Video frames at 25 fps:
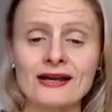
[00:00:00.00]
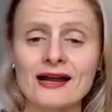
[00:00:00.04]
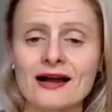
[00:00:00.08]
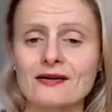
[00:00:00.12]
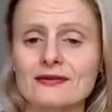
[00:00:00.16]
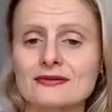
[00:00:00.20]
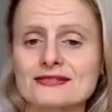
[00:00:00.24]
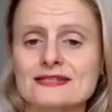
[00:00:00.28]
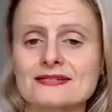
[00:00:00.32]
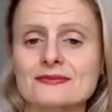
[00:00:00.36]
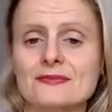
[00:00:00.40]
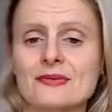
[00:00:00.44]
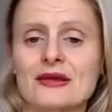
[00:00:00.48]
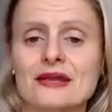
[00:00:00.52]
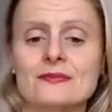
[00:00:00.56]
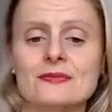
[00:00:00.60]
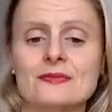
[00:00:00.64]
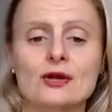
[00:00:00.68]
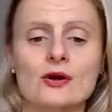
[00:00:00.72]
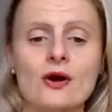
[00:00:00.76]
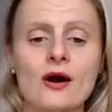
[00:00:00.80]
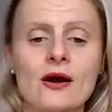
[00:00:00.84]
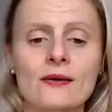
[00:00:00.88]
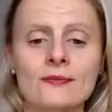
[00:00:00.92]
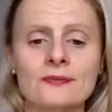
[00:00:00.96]
else, maybe
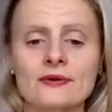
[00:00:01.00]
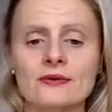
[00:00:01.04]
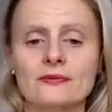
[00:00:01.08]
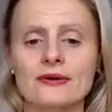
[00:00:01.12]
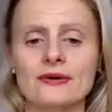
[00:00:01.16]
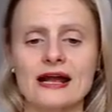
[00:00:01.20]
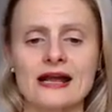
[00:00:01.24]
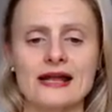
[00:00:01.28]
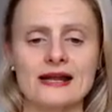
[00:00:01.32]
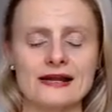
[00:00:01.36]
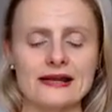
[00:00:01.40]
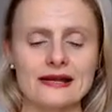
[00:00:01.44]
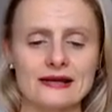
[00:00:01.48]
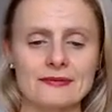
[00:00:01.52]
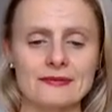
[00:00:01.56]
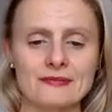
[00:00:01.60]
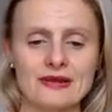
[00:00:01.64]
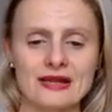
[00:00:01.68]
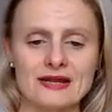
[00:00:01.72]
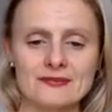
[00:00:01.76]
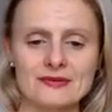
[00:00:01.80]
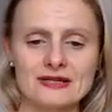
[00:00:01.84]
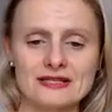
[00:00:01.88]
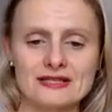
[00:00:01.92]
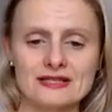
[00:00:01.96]
copywriting,
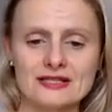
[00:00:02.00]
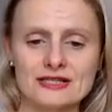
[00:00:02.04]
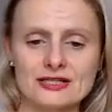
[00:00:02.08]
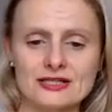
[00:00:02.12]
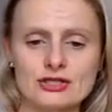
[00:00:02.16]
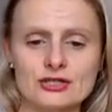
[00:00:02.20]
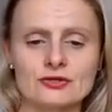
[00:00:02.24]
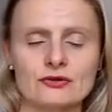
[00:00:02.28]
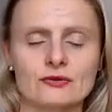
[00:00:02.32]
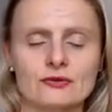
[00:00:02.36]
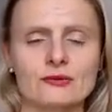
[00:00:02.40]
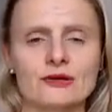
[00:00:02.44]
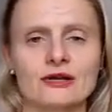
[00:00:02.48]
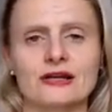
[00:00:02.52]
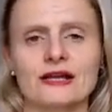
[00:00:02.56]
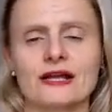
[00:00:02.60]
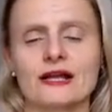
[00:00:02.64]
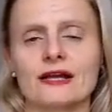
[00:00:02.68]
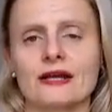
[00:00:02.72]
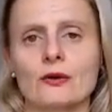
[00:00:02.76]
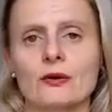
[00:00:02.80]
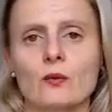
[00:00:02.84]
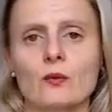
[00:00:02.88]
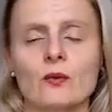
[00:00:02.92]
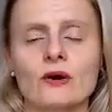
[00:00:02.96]
maybe digital
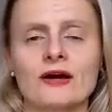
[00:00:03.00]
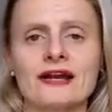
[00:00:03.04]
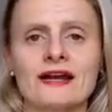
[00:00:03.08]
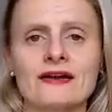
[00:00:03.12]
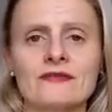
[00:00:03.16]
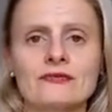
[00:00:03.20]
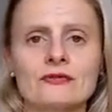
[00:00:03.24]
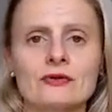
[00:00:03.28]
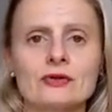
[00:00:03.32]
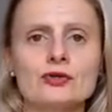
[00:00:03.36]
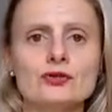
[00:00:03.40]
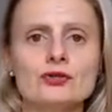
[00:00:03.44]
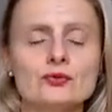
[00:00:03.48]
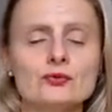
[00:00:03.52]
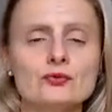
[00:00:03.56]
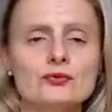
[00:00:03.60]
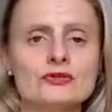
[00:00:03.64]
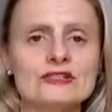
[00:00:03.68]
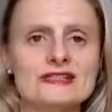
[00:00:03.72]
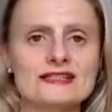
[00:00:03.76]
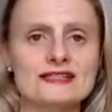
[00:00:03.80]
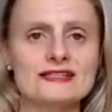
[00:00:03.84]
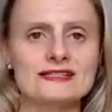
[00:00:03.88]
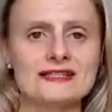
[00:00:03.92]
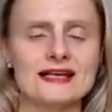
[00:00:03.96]
marketing, whatever you
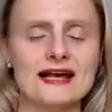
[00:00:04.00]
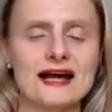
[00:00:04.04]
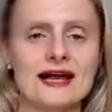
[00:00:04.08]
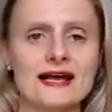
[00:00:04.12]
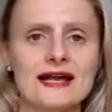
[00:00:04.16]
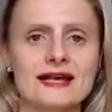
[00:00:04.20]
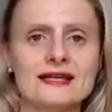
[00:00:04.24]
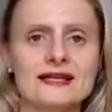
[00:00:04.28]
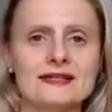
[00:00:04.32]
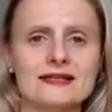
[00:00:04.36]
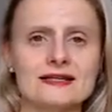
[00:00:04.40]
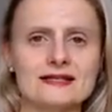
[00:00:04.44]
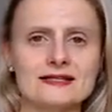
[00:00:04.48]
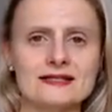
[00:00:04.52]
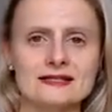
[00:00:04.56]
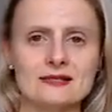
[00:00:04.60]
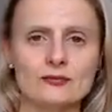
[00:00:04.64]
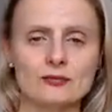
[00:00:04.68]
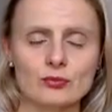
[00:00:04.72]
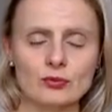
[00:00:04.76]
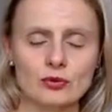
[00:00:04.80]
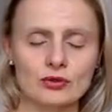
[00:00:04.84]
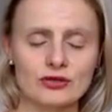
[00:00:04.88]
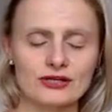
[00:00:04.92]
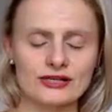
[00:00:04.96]
decide is
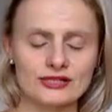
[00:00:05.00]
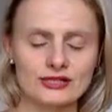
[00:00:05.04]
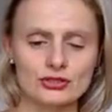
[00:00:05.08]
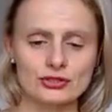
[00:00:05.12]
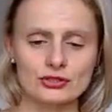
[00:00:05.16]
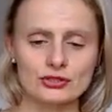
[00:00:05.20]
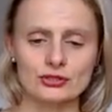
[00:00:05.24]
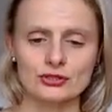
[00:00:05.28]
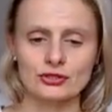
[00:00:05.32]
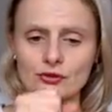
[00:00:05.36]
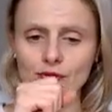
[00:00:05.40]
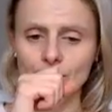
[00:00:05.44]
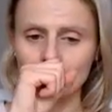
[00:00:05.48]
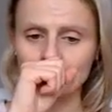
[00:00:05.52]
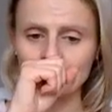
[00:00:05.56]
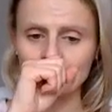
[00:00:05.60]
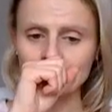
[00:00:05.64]
important to you.